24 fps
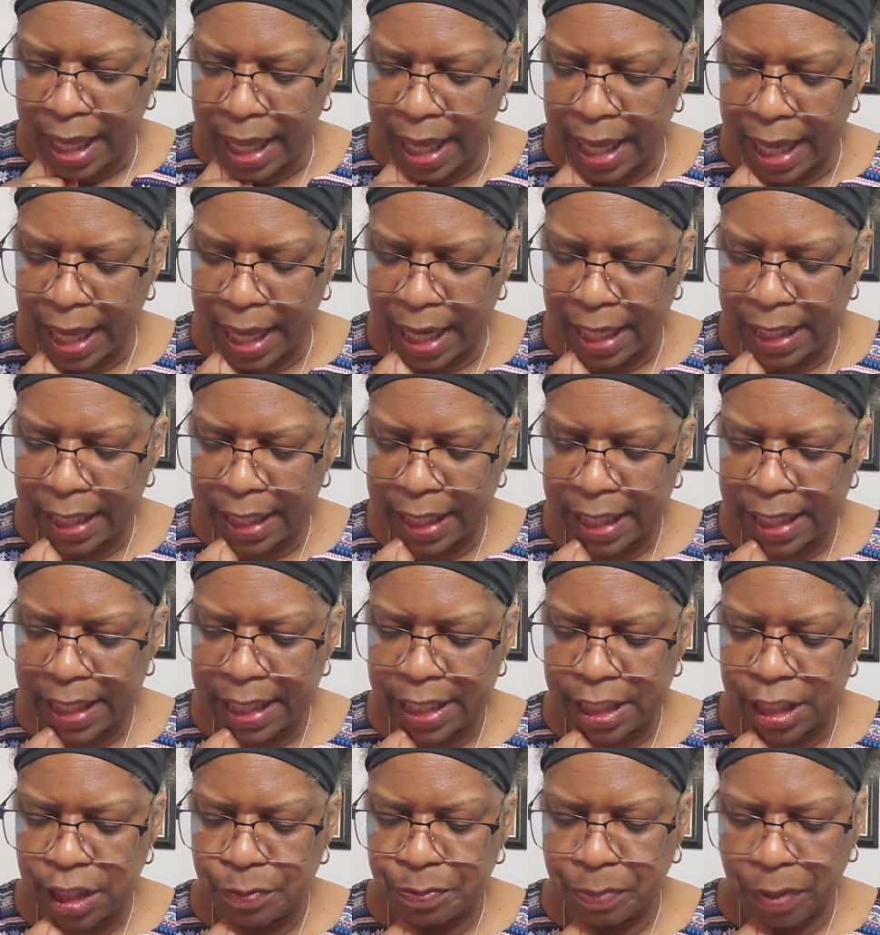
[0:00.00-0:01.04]
and it
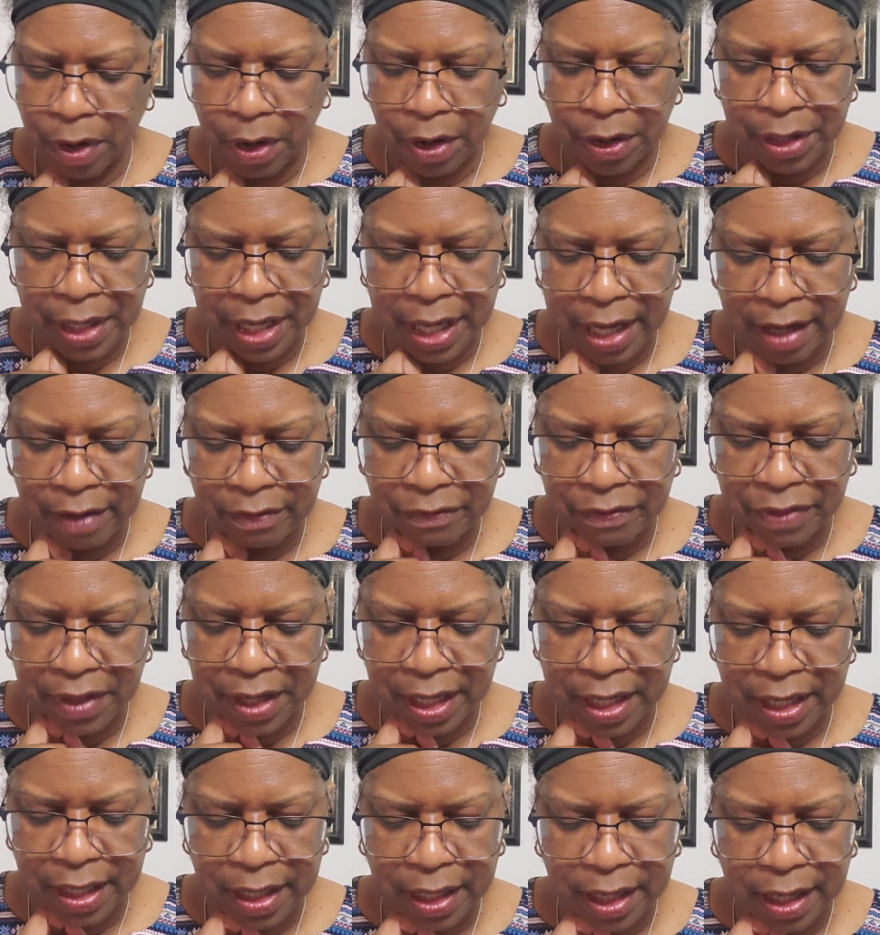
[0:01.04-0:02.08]
is part of
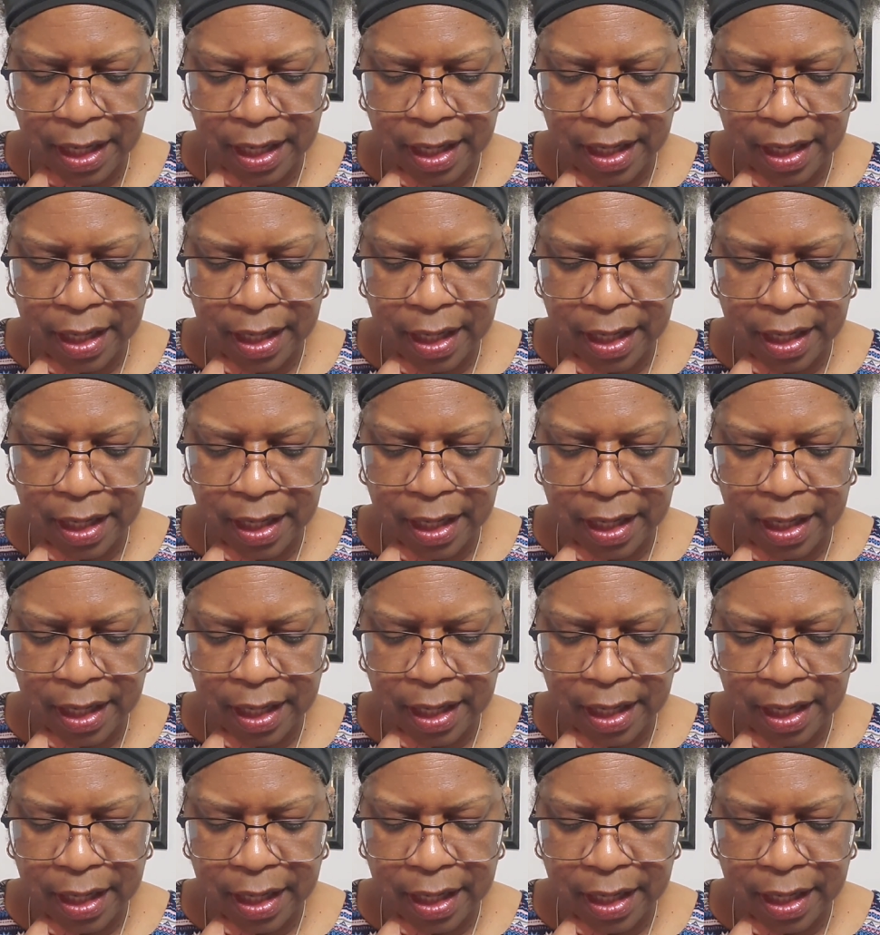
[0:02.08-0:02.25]
the